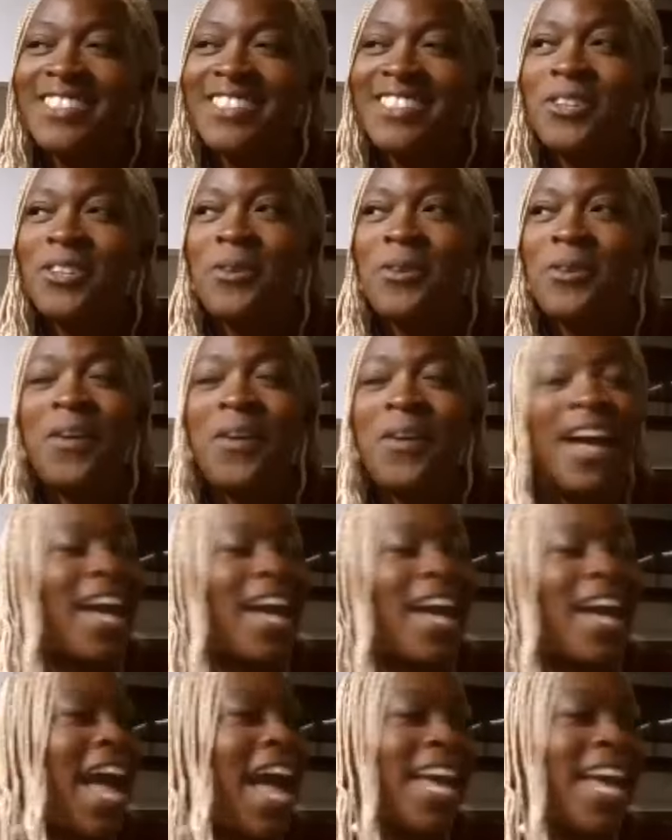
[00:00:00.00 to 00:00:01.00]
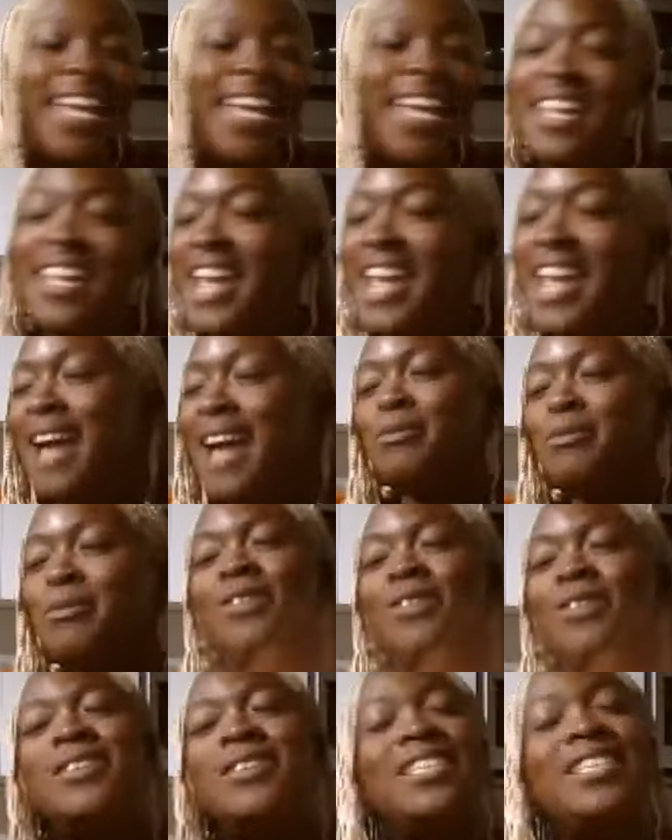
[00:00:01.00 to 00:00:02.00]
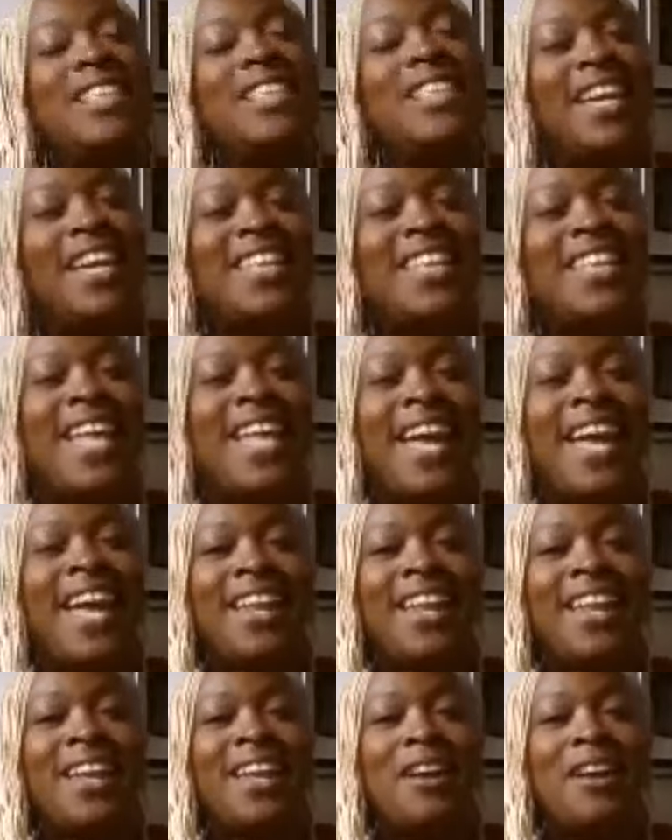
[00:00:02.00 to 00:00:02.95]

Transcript: so I can absolutely say that